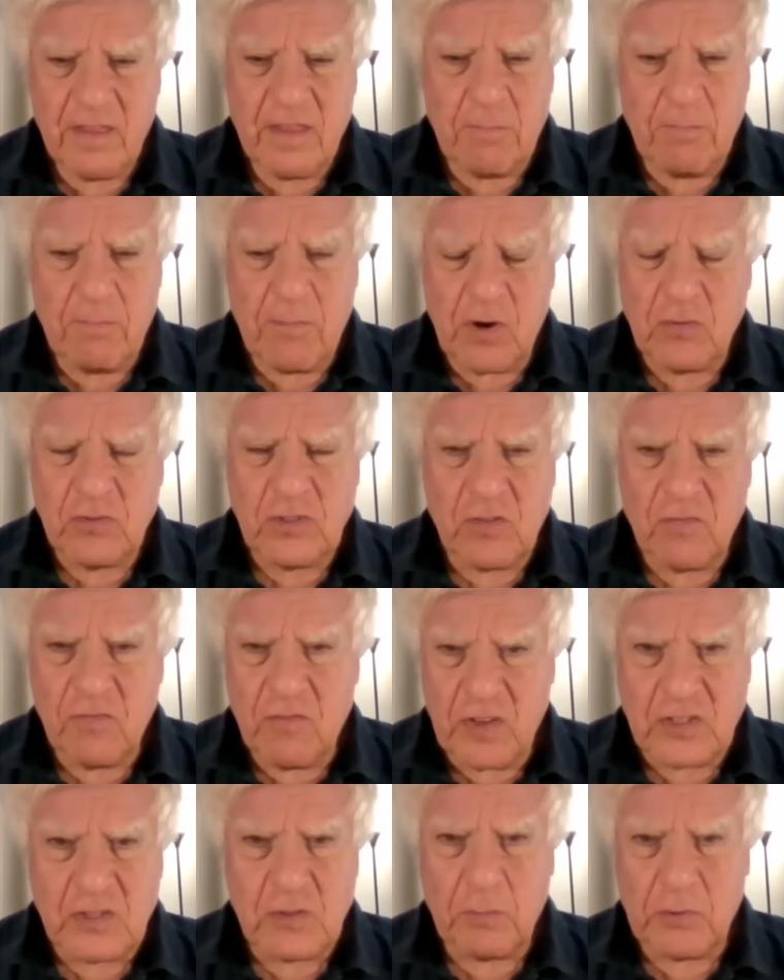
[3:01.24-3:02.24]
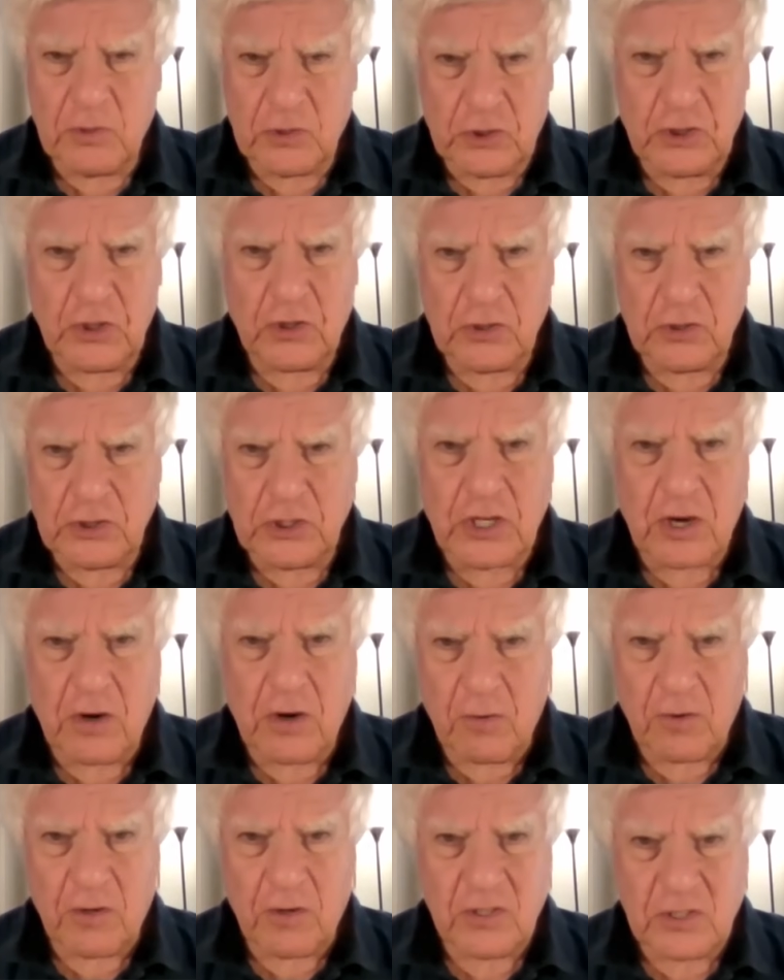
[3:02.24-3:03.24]
the most visible
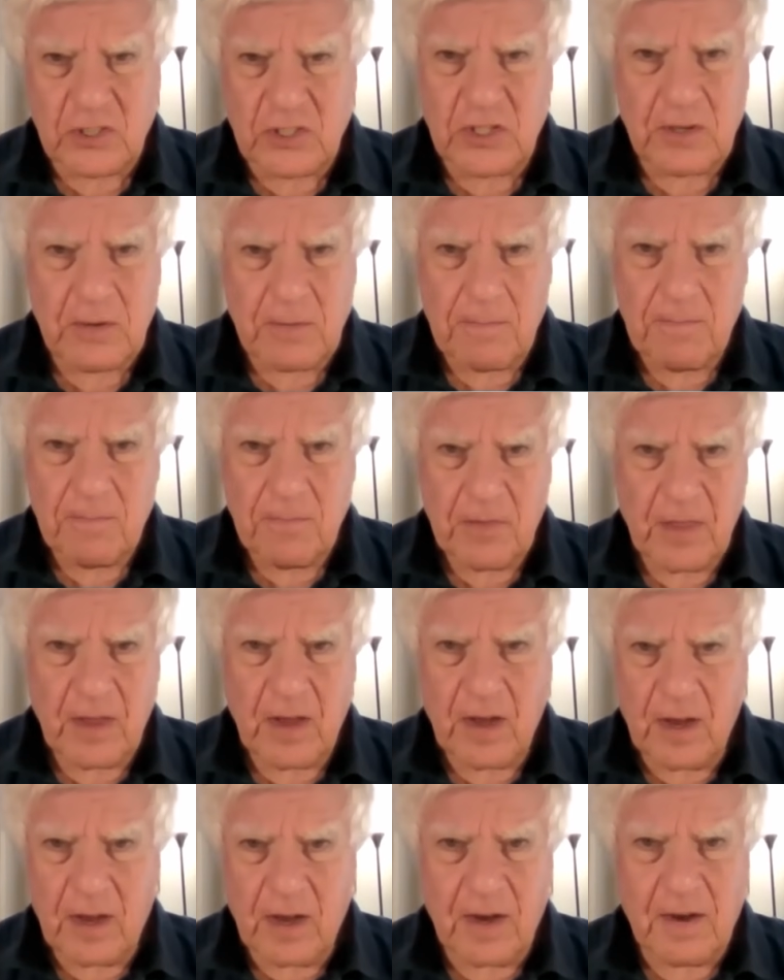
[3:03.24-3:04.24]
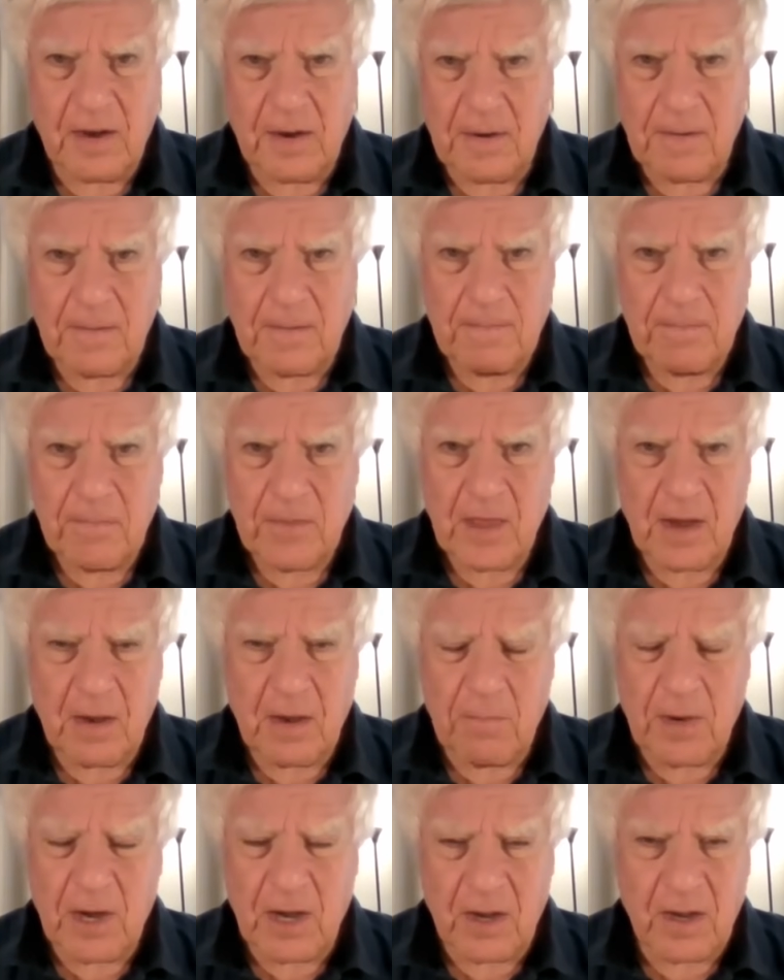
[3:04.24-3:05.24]
churchgoers
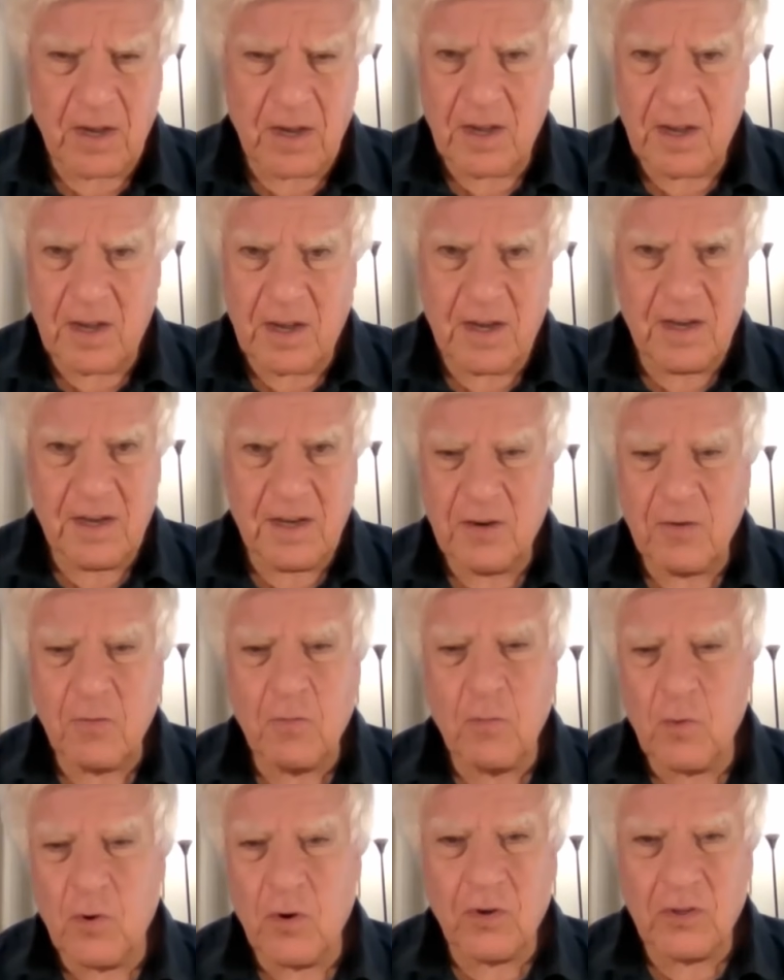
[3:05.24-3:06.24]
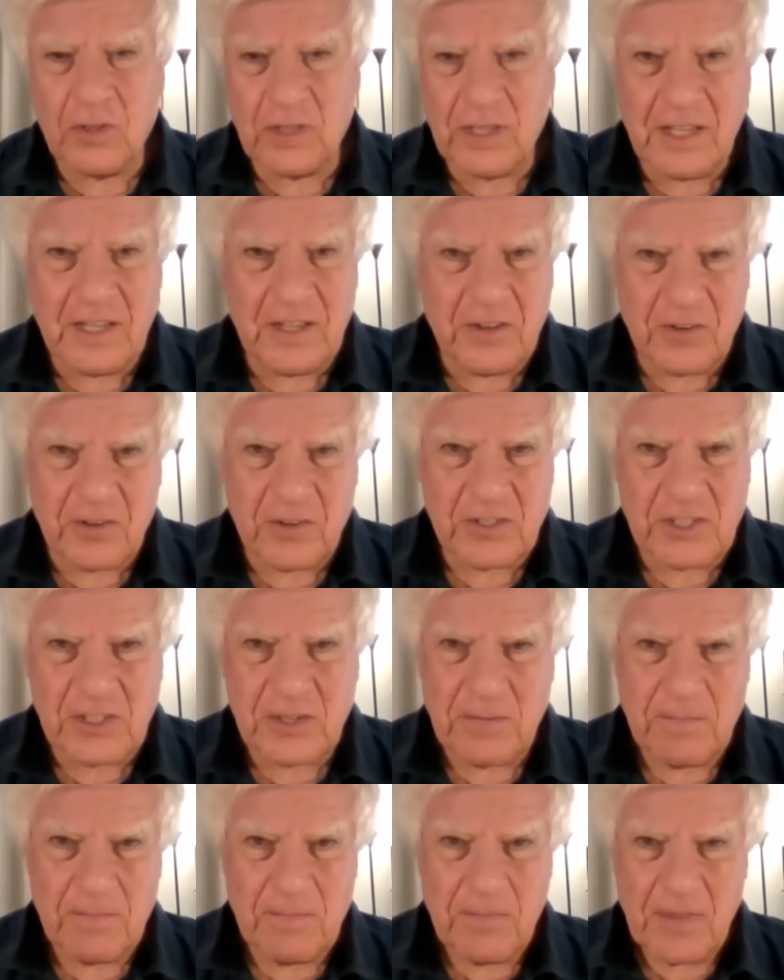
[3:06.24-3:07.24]
among world
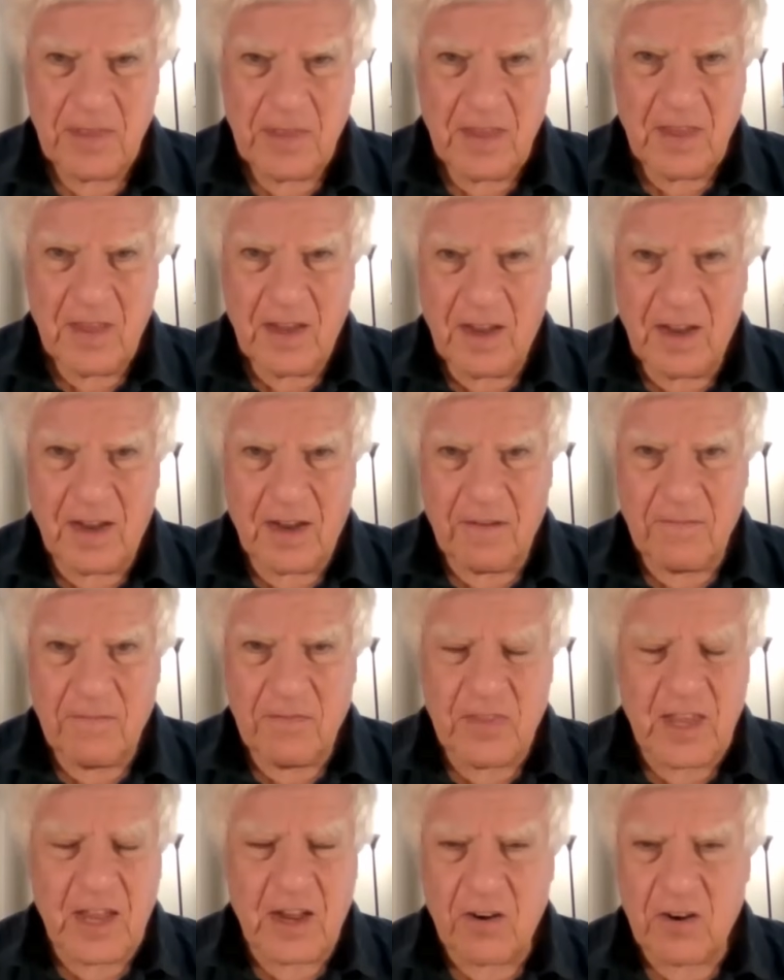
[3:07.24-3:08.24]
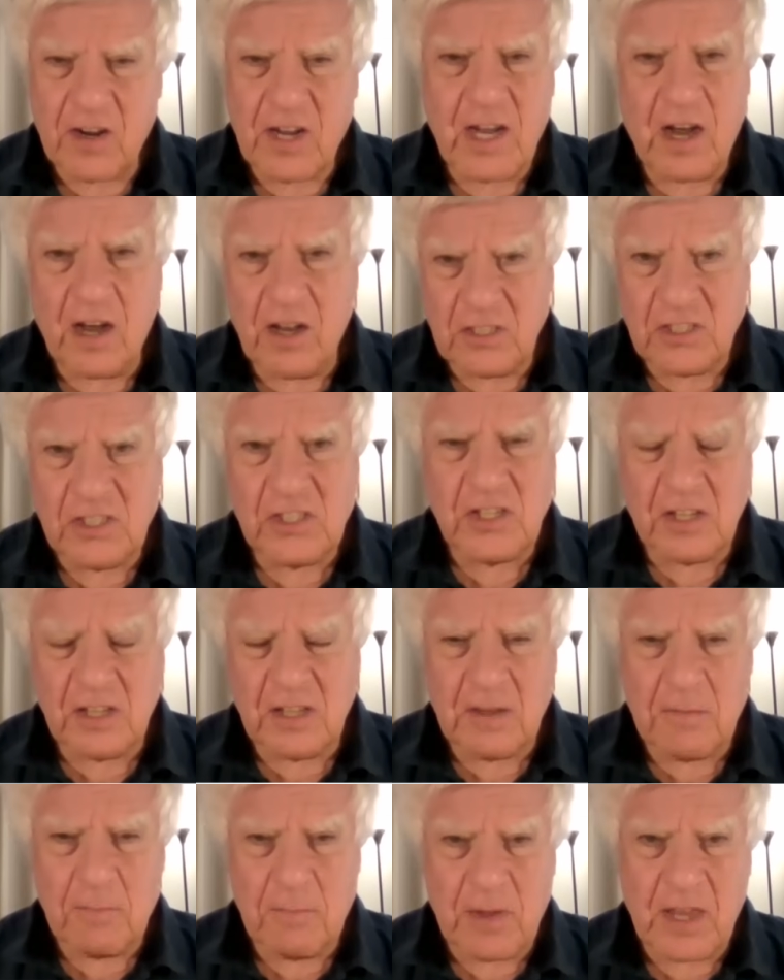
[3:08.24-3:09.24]
leaders. They are
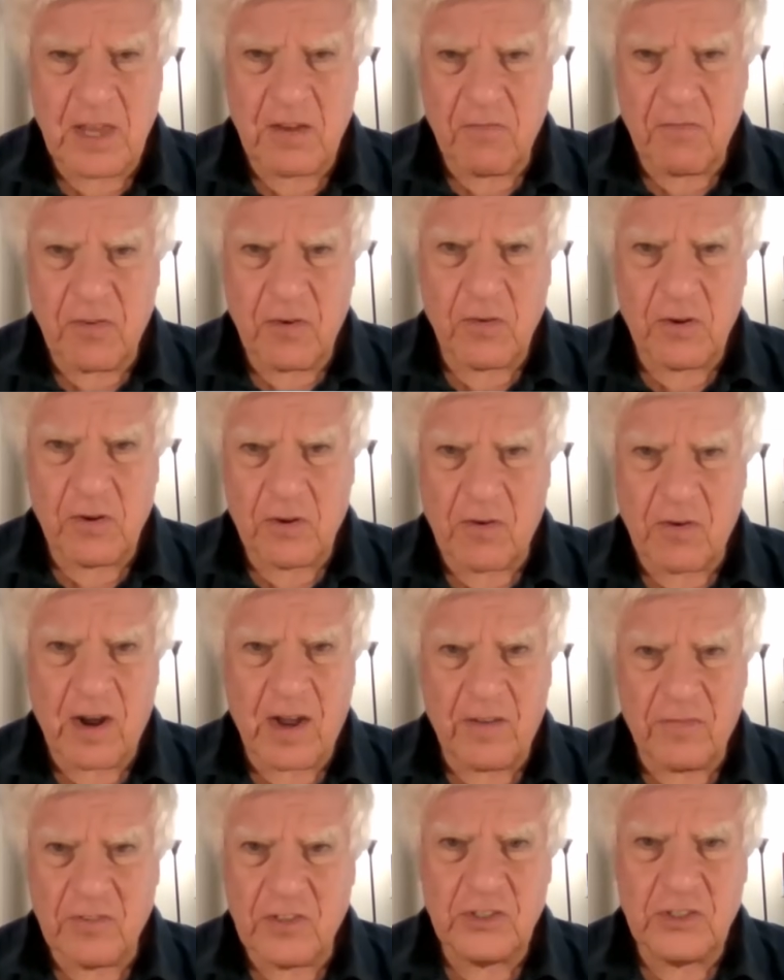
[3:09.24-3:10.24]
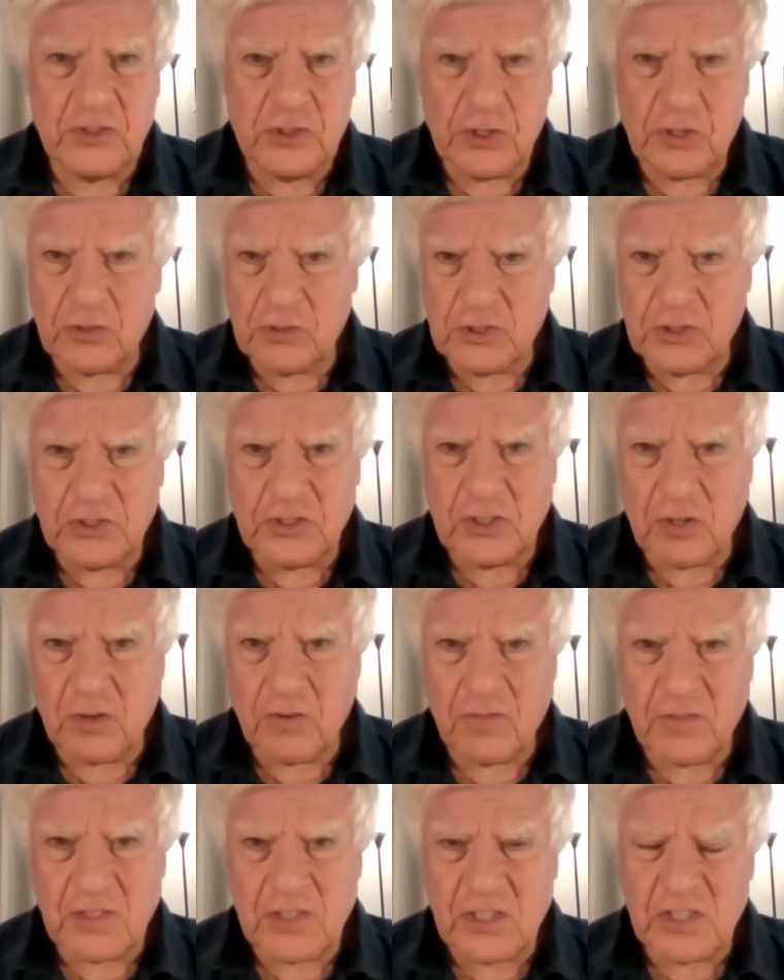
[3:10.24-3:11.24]
constantly being photographed at church
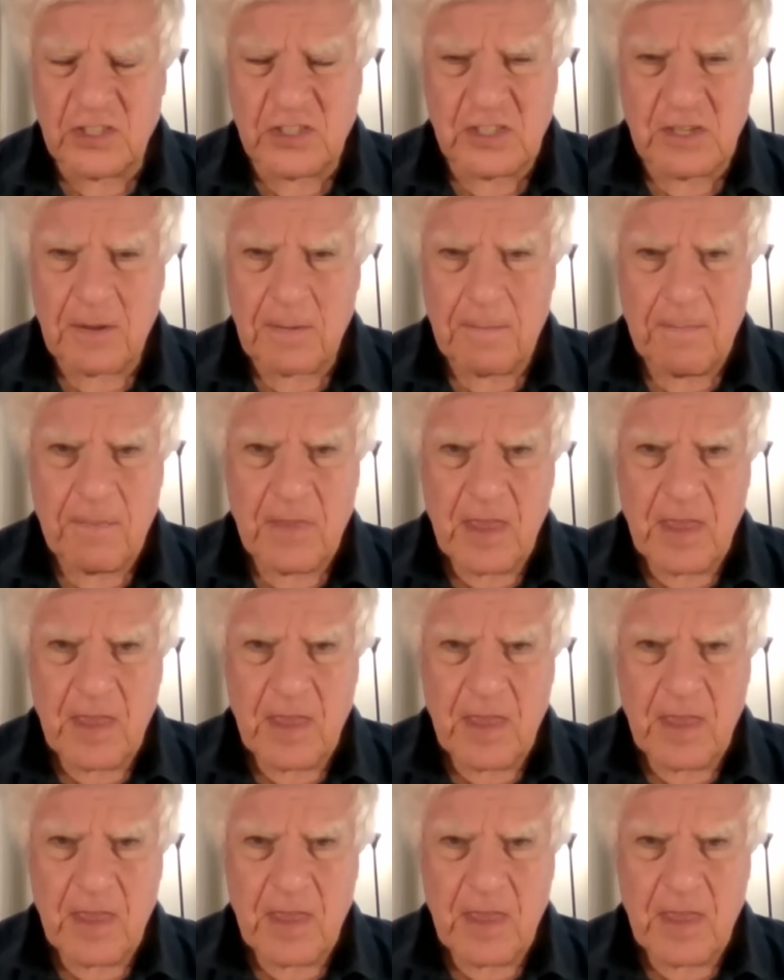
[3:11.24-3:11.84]
services.